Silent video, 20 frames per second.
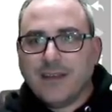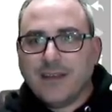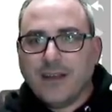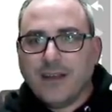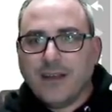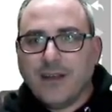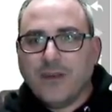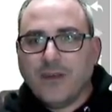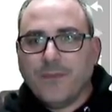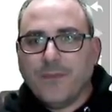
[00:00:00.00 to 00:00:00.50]

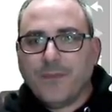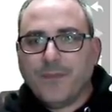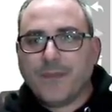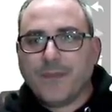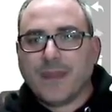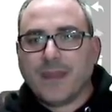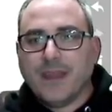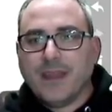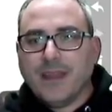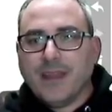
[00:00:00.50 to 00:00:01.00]
Oh,
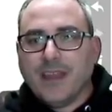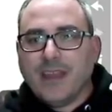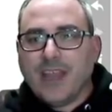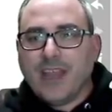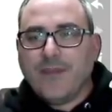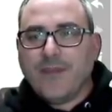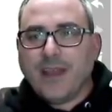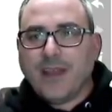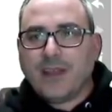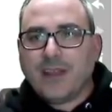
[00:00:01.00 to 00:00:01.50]

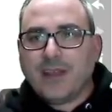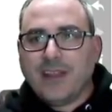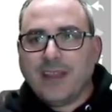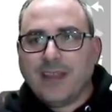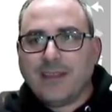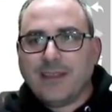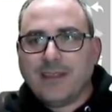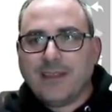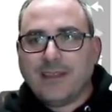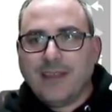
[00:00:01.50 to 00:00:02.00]
if I click
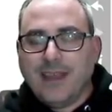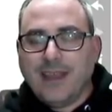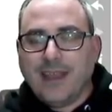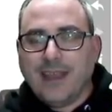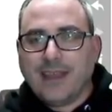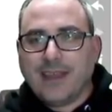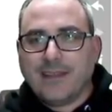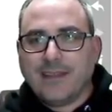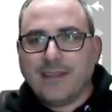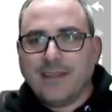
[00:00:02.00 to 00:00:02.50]
the
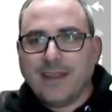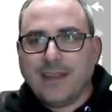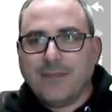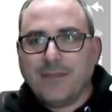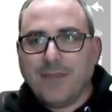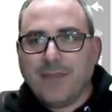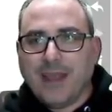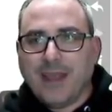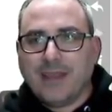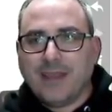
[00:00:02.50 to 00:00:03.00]
thing, then
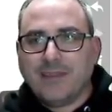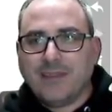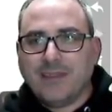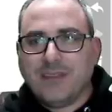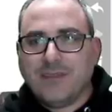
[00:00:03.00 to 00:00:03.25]
my